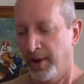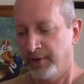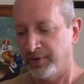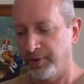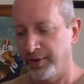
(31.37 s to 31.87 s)

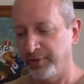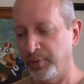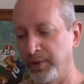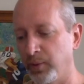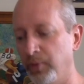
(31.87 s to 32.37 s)
So this
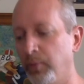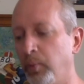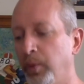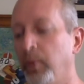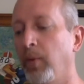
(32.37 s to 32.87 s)
week
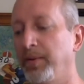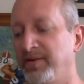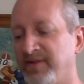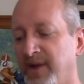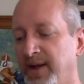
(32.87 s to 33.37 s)
we will be
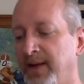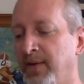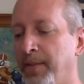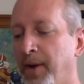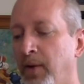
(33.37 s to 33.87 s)
studying
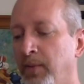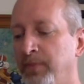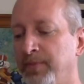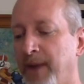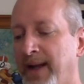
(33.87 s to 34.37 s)
the
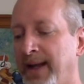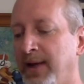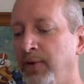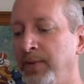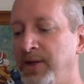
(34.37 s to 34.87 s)
poems by
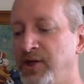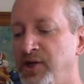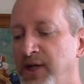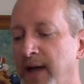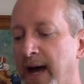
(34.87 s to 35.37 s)
Naomi
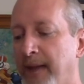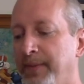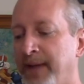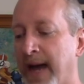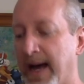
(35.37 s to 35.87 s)
Shihab
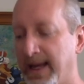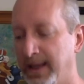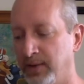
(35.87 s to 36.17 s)
Nye,